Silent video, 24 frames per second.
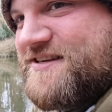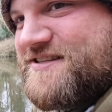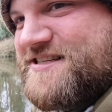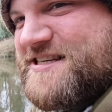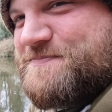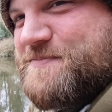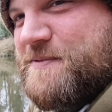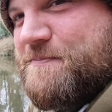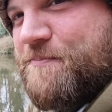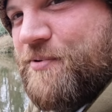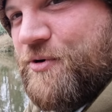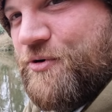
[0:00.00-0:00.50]
because it's
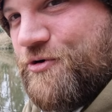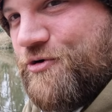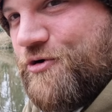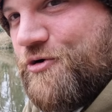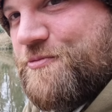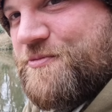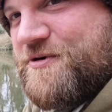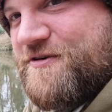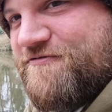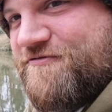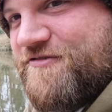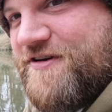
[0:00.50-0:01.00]
been
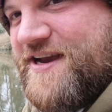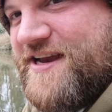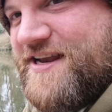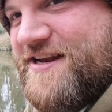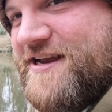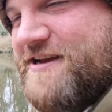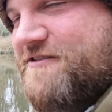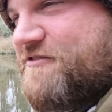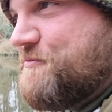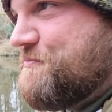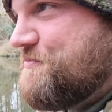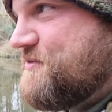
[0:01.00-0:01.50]
pouring with rain
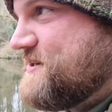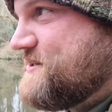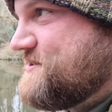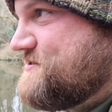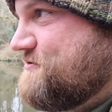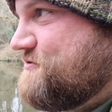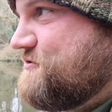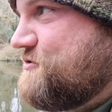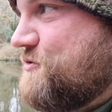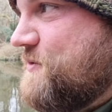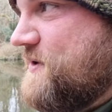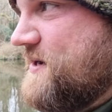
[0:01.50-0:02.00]
here in
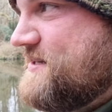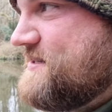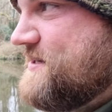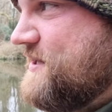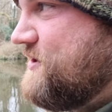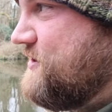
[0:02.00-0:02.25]
Bristol quite